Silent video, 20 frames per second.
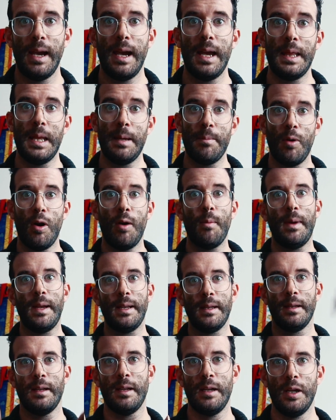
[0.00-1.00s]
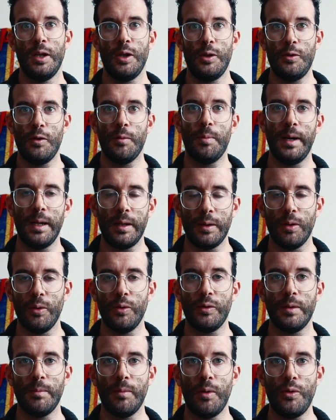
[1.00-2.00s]
And the moment you bring
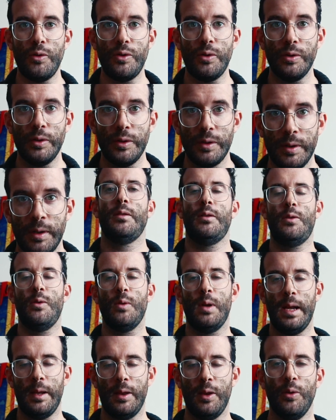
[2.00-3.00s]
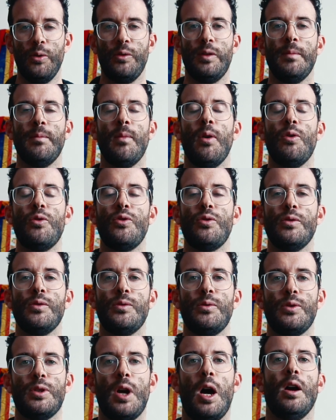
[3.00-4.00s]
those emotions, you let those emotions
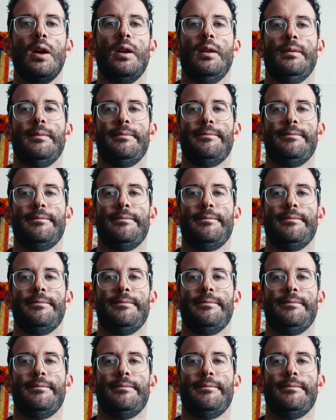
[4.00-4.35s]
to talk